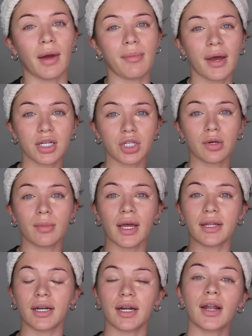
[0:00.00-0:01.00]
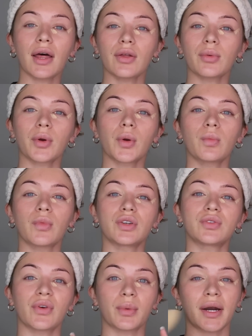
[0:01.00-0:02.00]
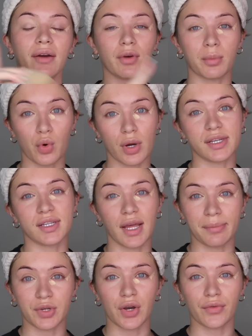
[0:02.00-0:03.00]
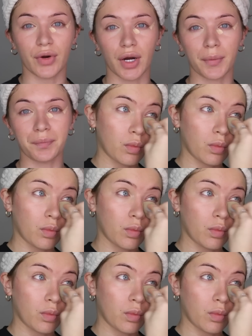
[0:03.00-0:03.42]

my bedroom, and then another room was for whenever boys slept over.